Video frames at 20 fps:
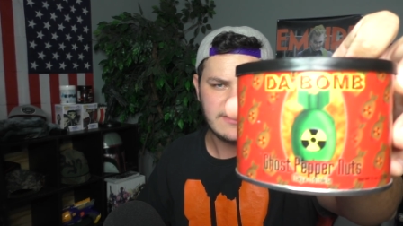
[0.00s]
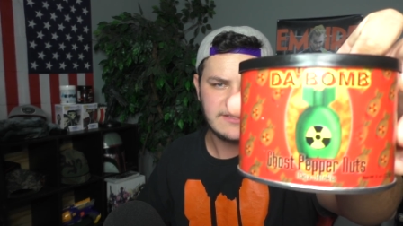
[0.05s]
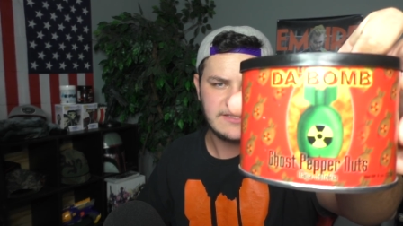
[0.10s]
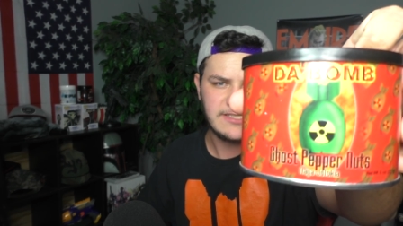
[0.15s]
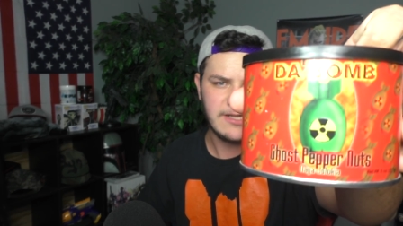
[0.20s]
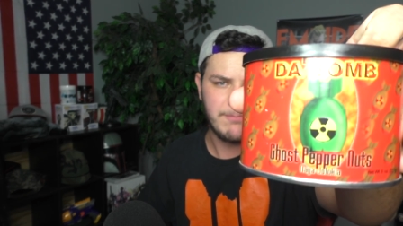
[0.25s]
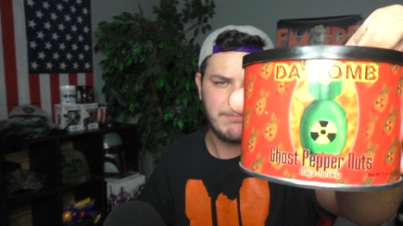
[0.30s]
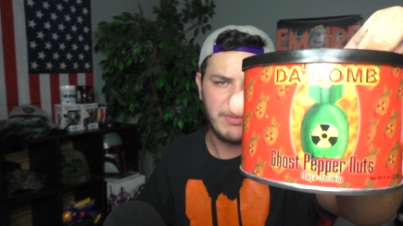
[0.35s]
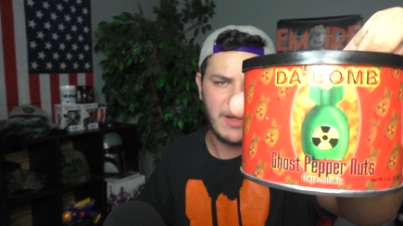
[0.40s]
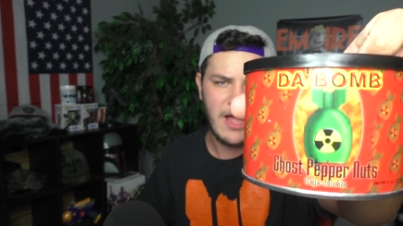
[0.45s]

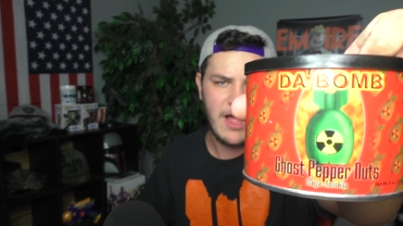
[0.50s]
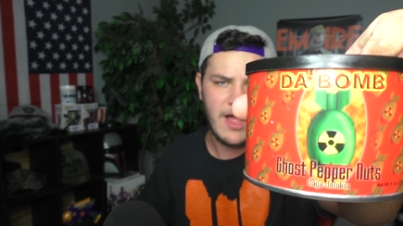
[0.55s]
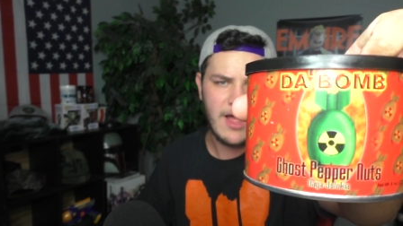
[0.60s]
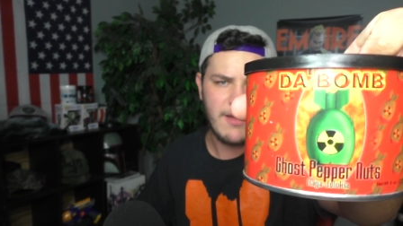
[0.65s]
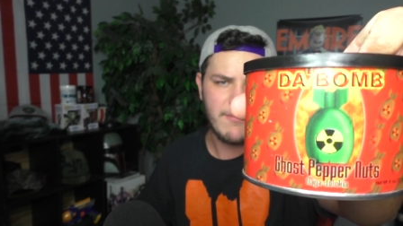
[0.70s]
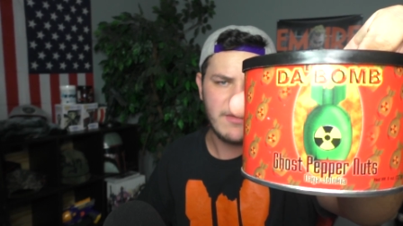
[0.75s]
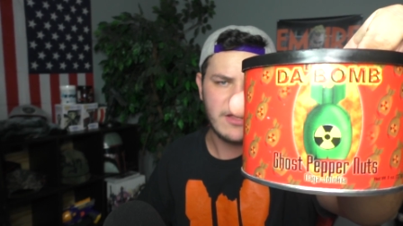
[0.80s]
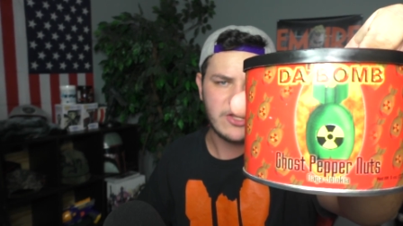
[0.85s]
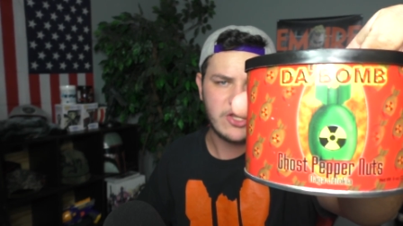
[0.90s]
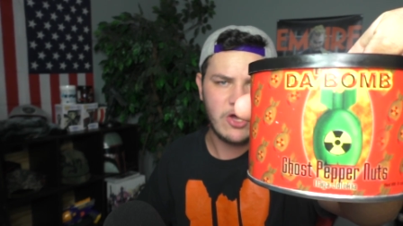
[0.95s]
De
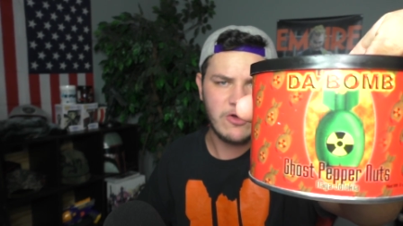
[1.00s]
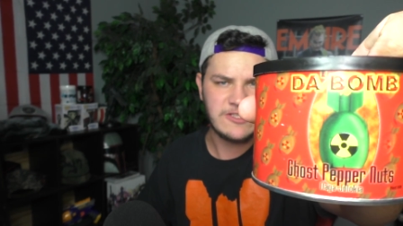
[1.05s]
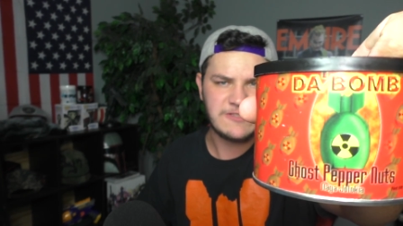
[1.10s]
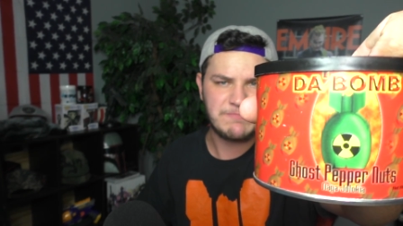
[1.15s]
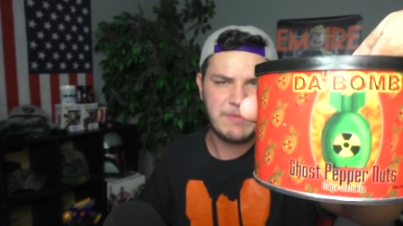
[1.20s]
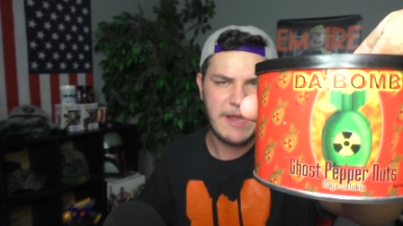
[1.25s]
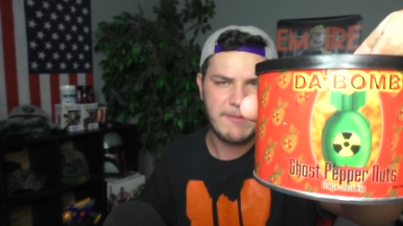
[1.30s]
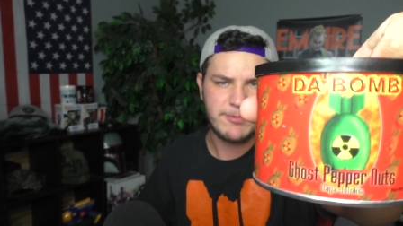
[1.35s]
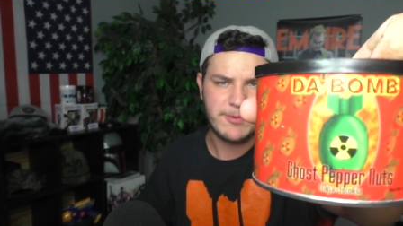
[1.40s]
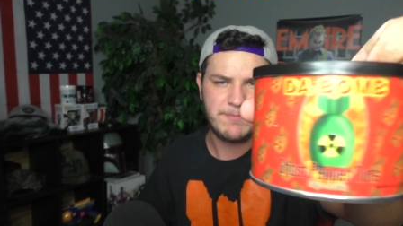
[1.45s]
Bomb
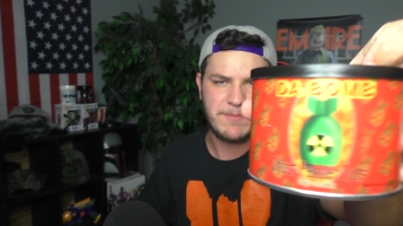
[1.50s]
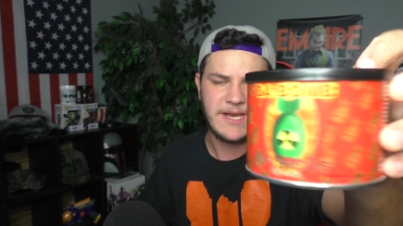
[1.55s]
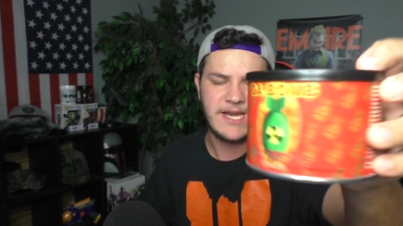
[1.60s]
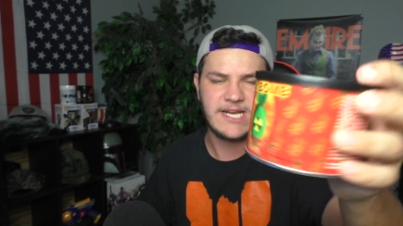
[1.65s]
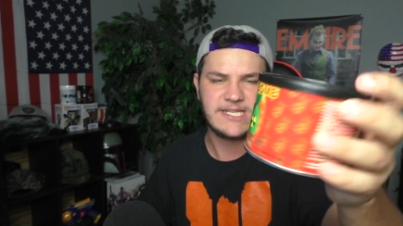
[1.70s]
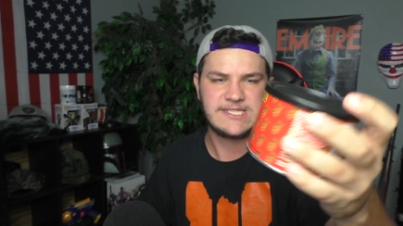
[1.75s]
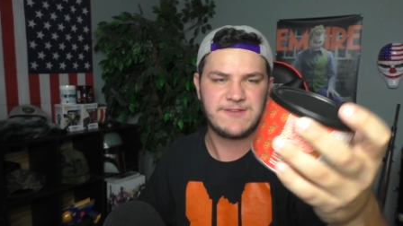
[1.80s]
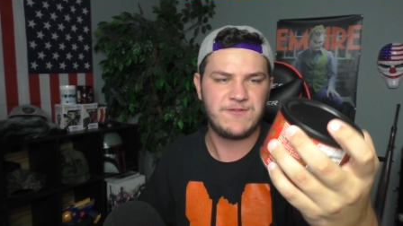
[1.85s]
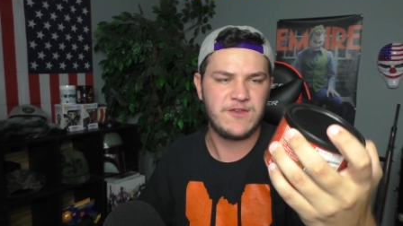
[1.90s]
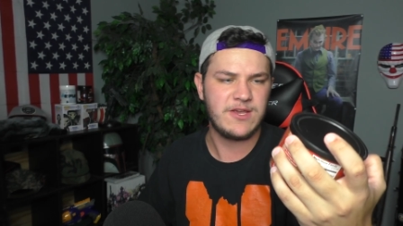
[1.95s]
Ghost Pepper
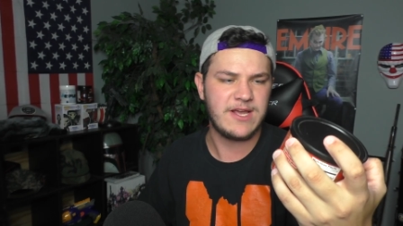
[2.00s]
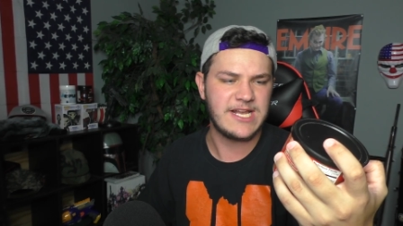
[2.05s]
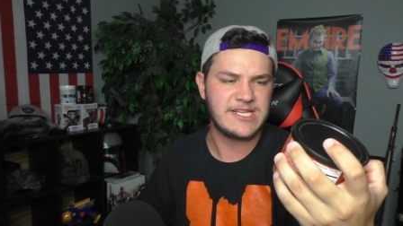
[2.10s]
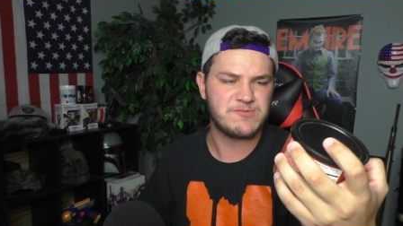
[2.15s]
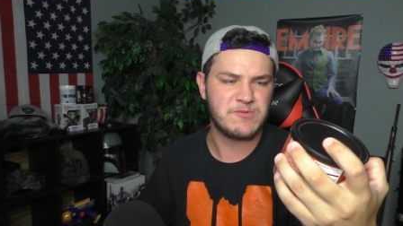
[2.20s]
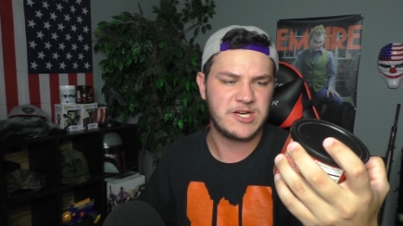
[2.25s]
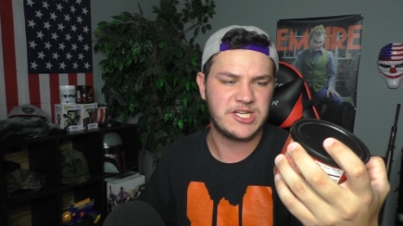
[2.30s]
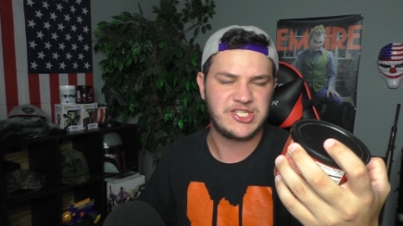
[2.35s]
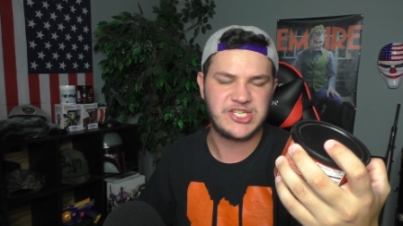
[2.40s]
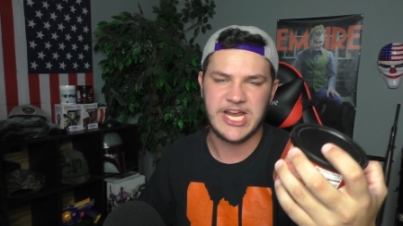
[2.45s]
Peanuts. If you guys
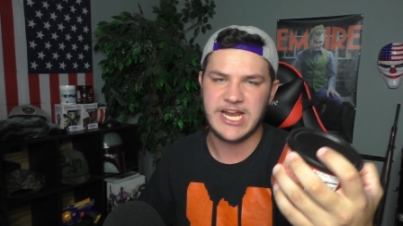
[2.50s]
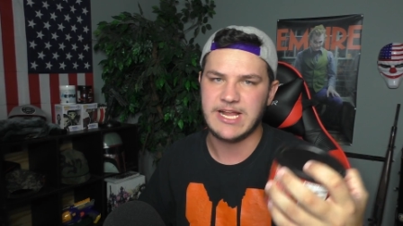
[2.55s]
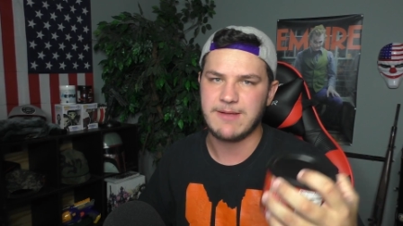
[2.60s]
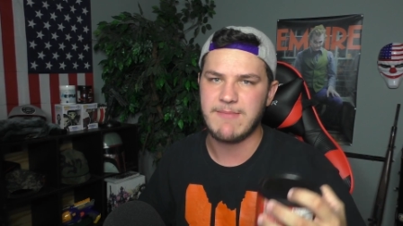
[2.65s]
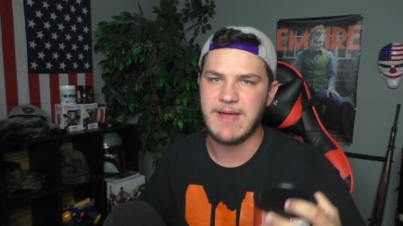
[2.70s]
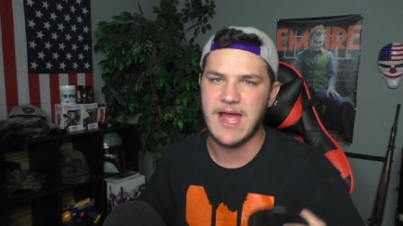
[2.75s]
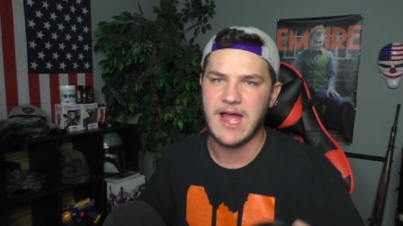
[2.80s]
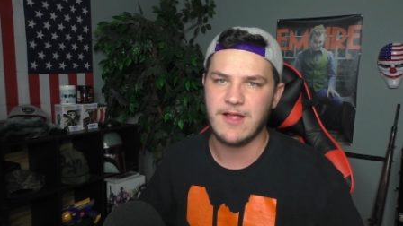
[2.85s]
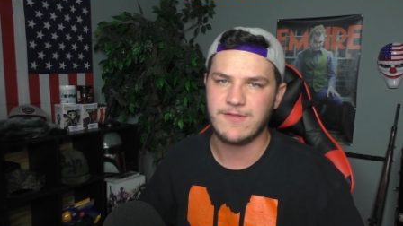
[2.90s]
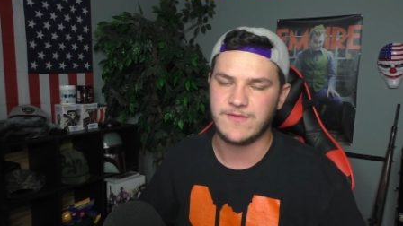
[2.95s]
want to check
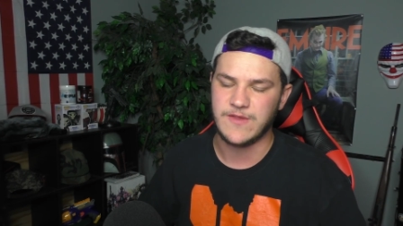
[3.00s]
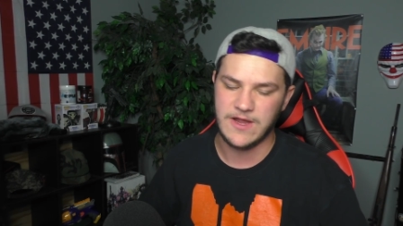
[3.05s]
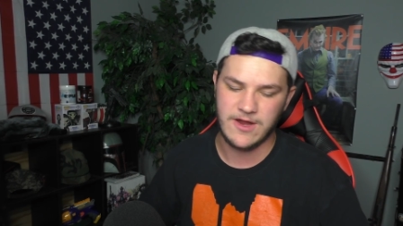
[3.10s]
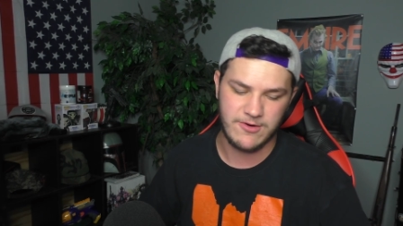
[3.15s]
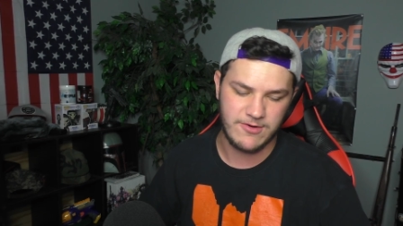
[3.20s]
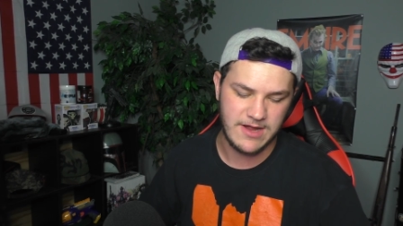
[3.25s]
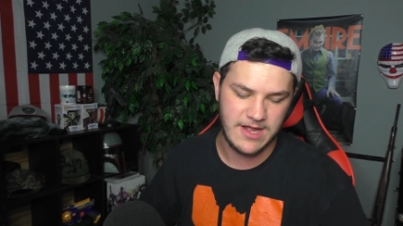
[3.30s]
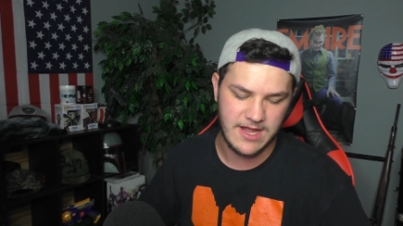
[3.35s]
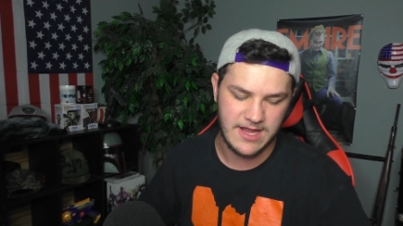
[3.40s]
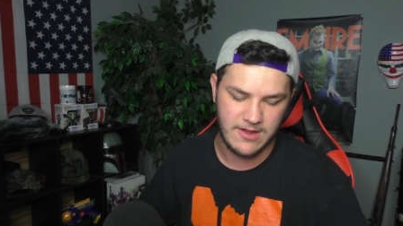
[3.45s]
them out,
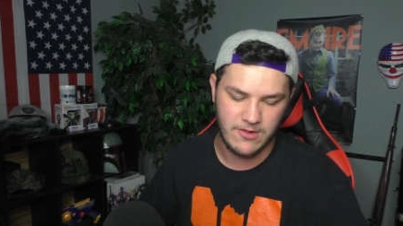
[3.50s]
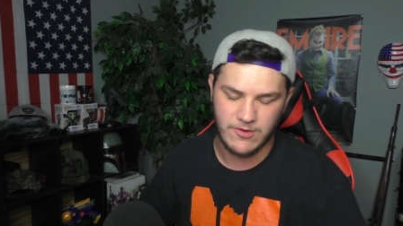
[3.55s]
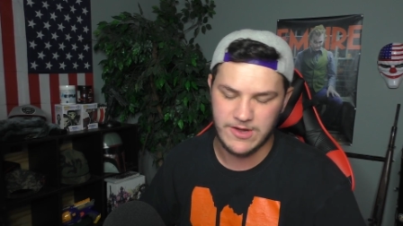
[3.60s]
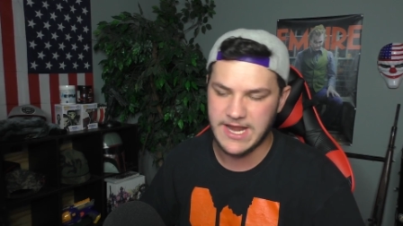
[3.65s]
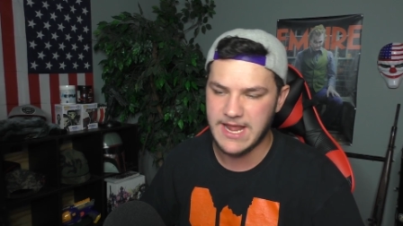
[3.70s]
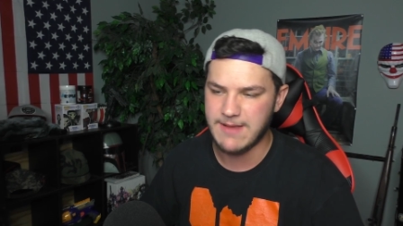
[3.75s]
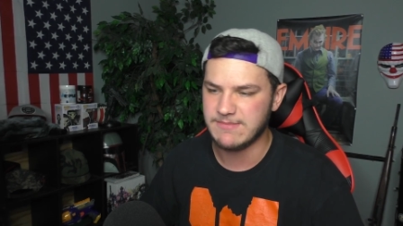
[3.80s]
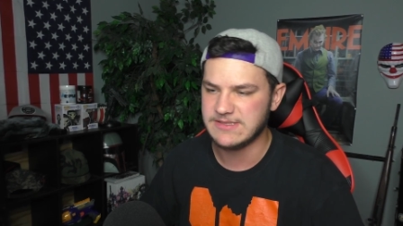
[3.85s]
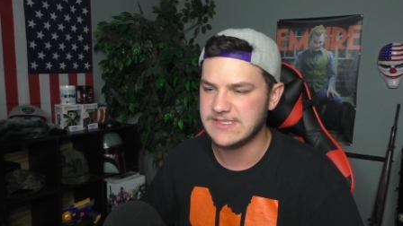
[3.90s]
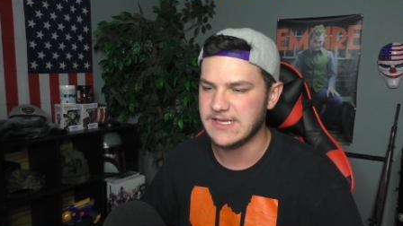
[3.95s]
they're uh, on
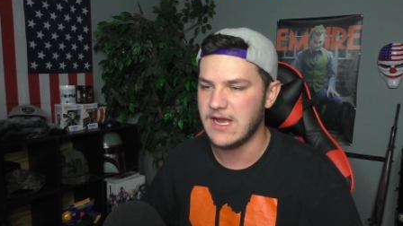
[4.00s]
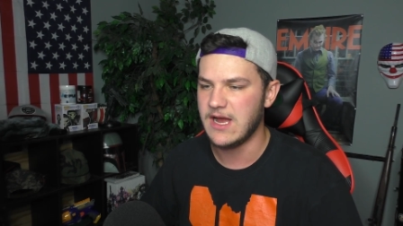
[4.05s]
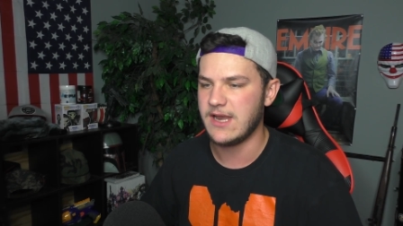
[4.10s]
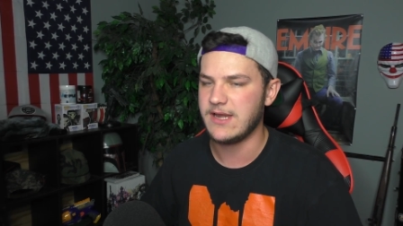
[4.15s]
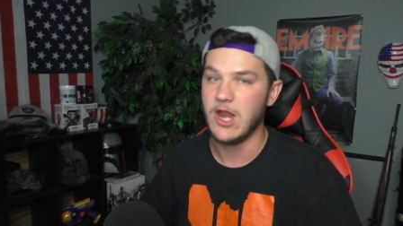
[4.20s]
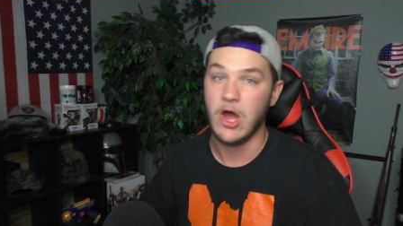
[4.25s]
Amazon.